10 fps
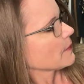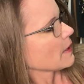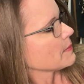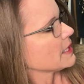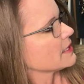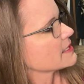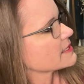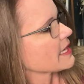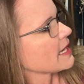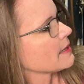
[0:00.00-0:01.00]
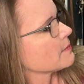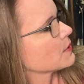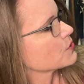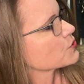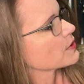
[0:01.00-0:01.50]
I mean, this came
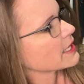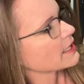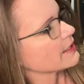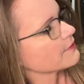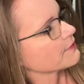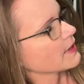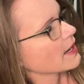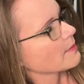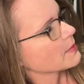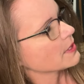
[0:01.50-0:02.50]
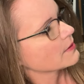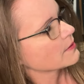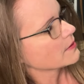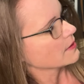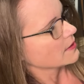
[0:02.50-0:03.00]
directly from
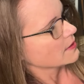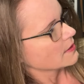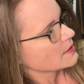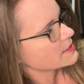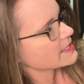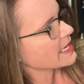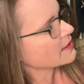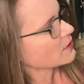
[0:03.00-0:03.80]
St.